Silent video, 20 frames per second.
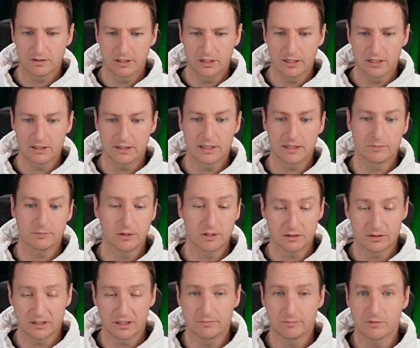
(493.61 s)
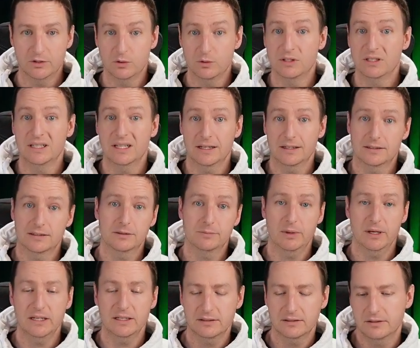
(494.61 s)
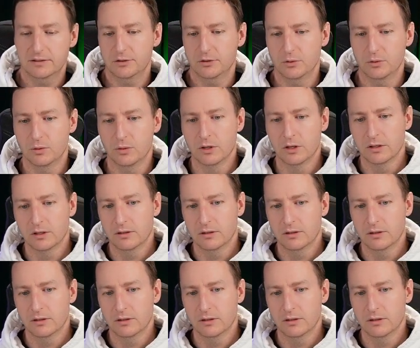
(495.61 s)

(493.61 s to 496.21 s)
That's because I'm using that space to